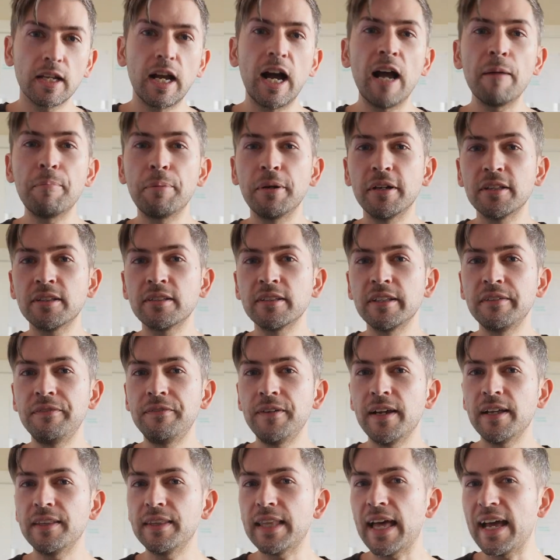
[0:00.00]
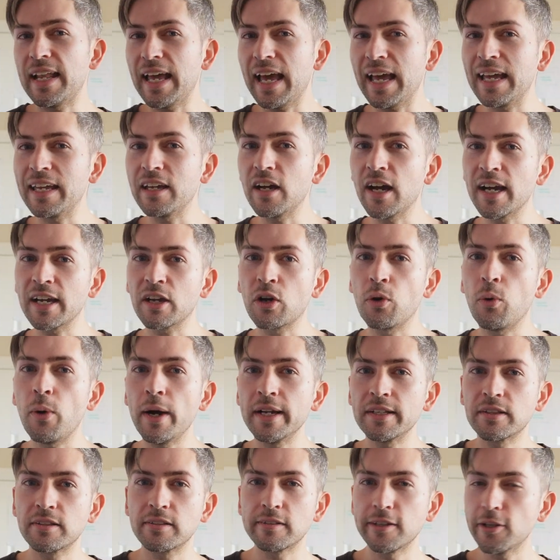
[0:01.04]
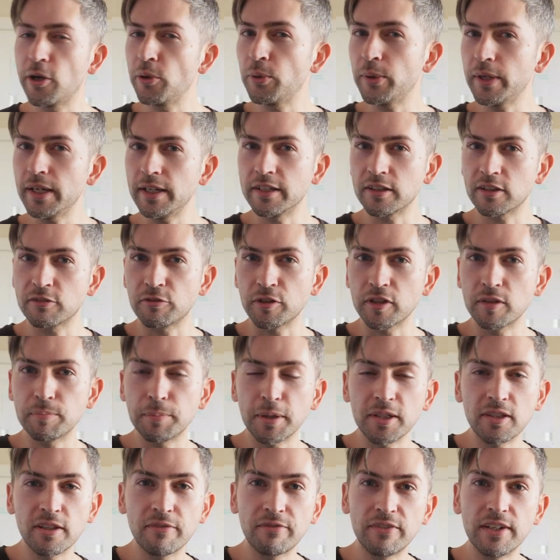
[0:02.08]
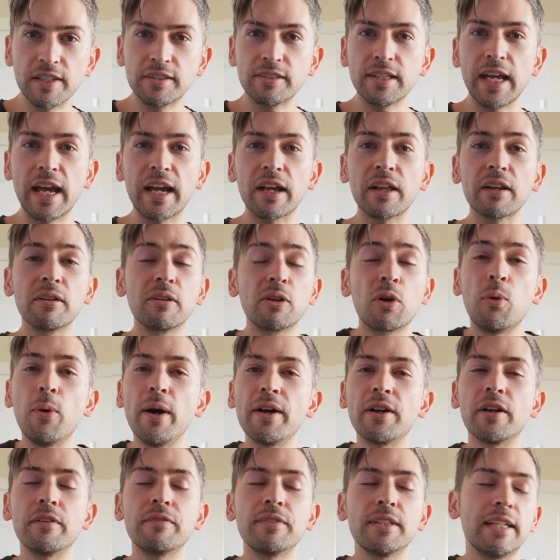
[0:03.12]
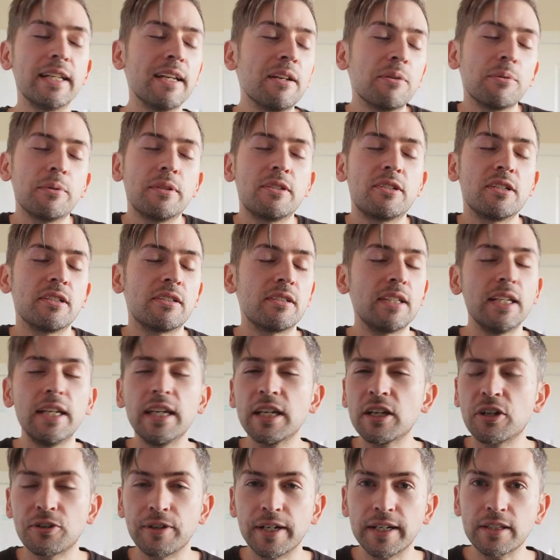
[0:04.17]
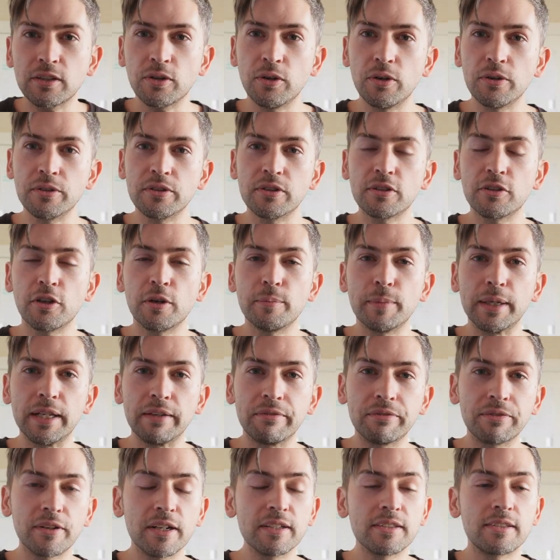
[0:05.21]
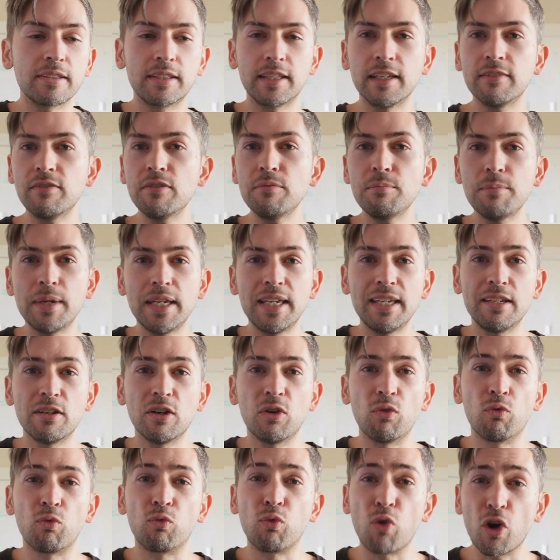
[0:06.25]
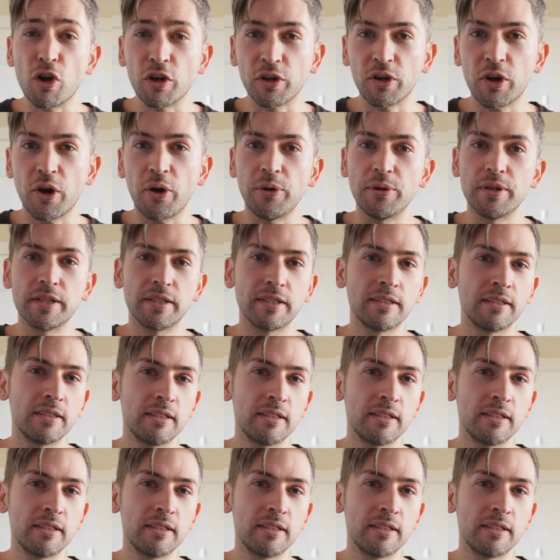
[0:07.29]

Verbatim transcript: I personally found that AI quite slow in its responsiveness and quite often it was just incorrect on so many fronts, giving me wrong code.